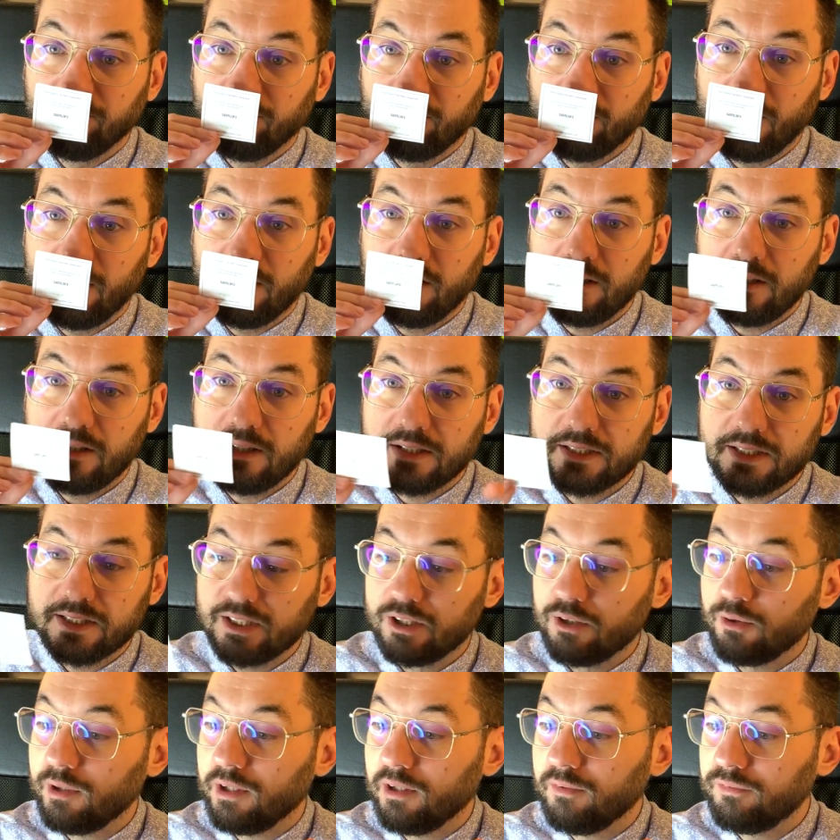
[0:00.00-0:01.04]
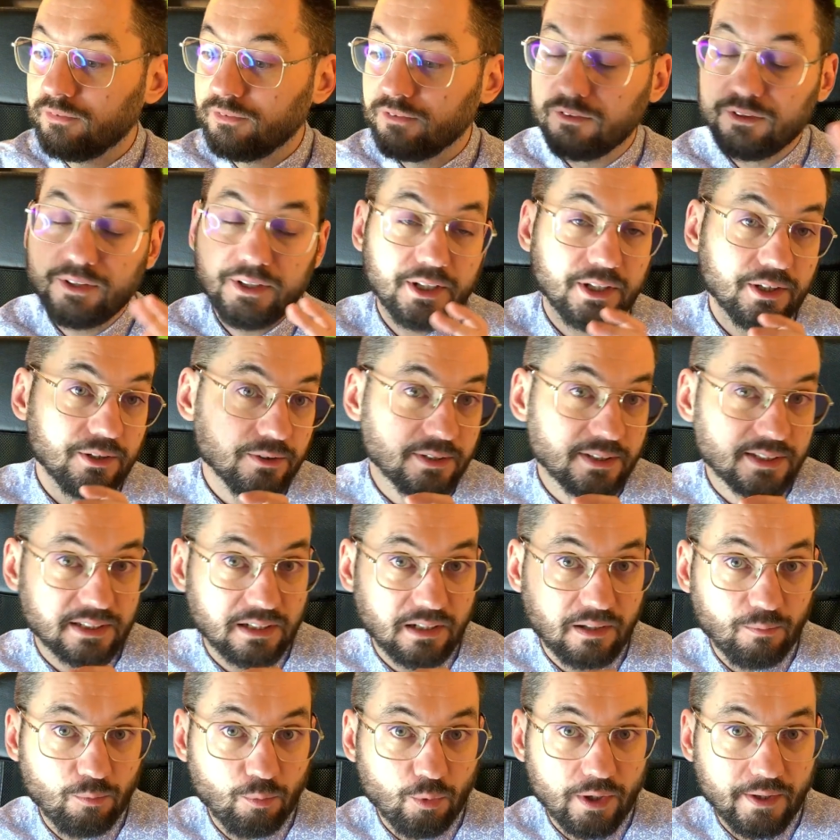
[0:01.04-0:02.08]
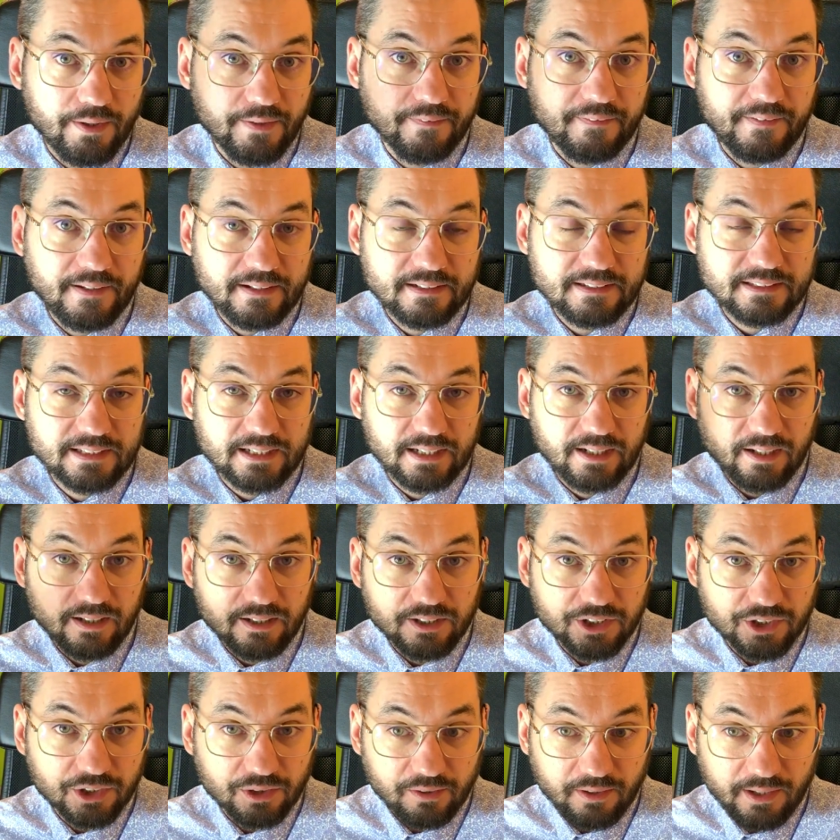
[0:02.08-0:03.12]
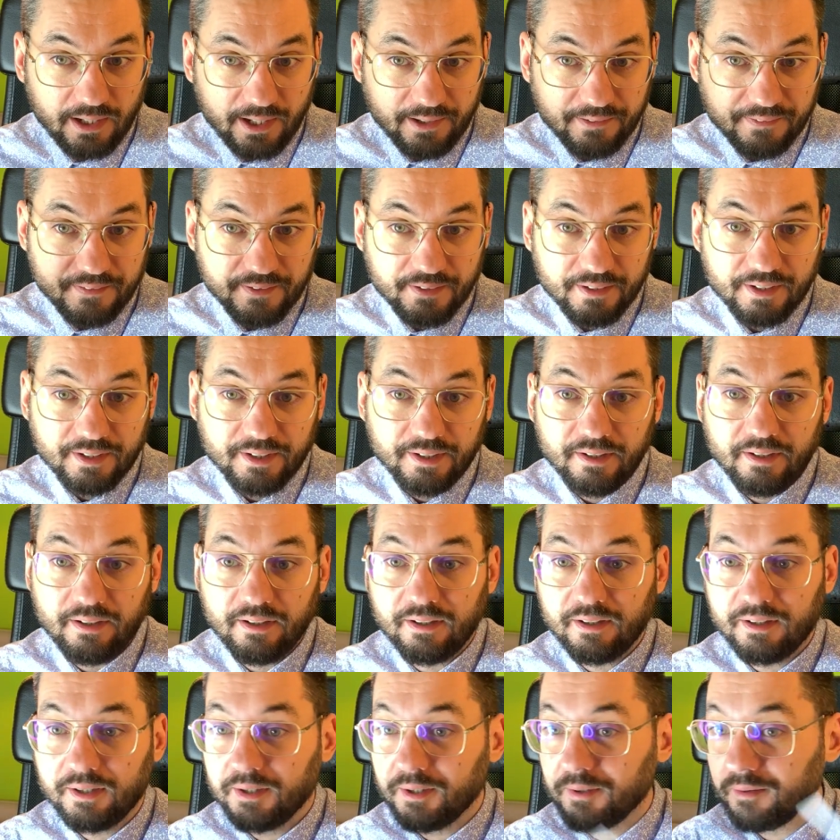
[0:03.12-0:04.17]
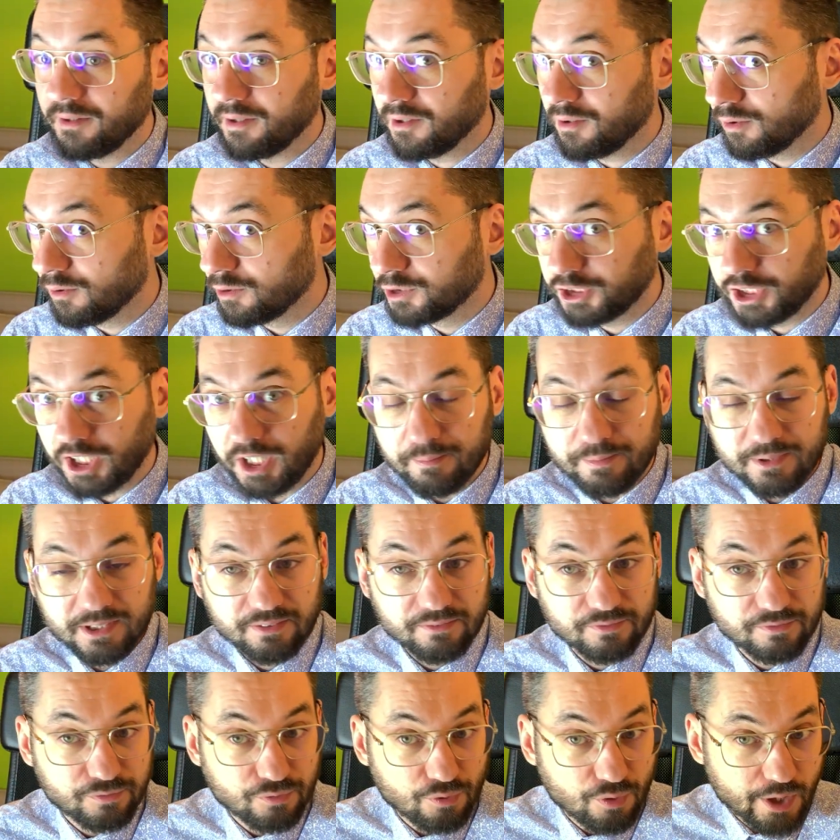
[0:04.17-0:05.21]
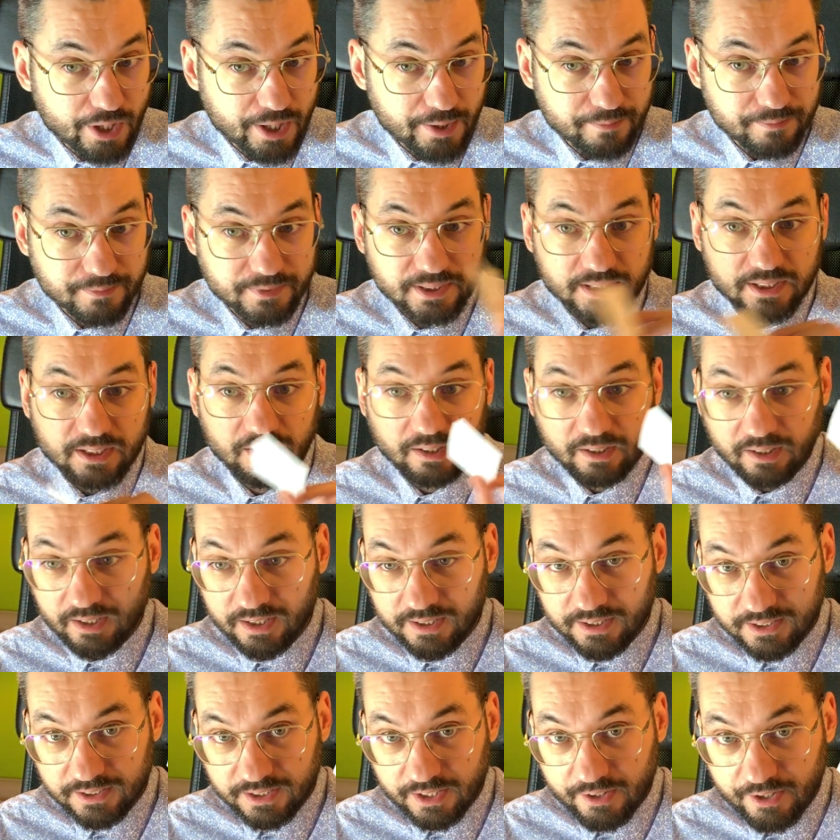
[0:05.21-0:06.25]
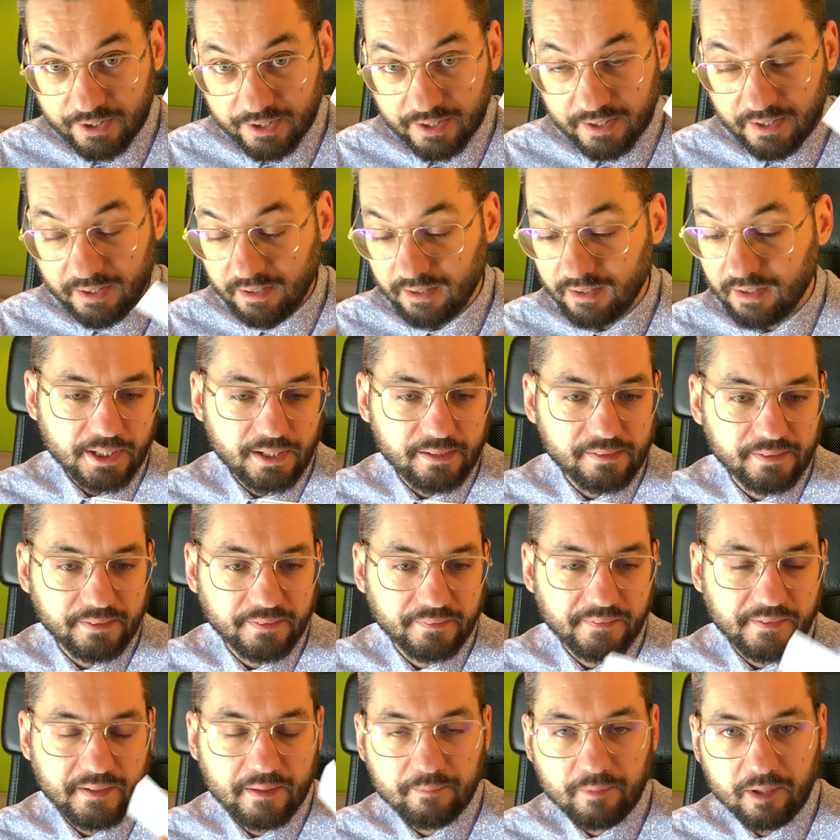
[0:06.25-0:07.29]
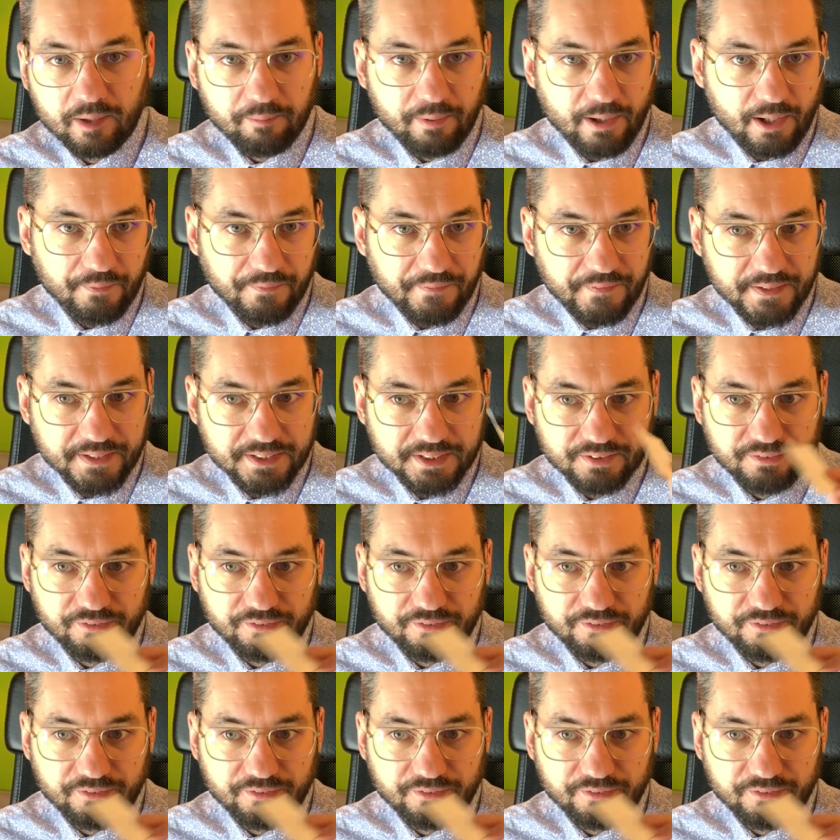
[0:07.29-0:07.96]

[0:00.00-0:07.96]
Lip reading: So if you know someone that's into leather in all shapes and forms, consider telling them about this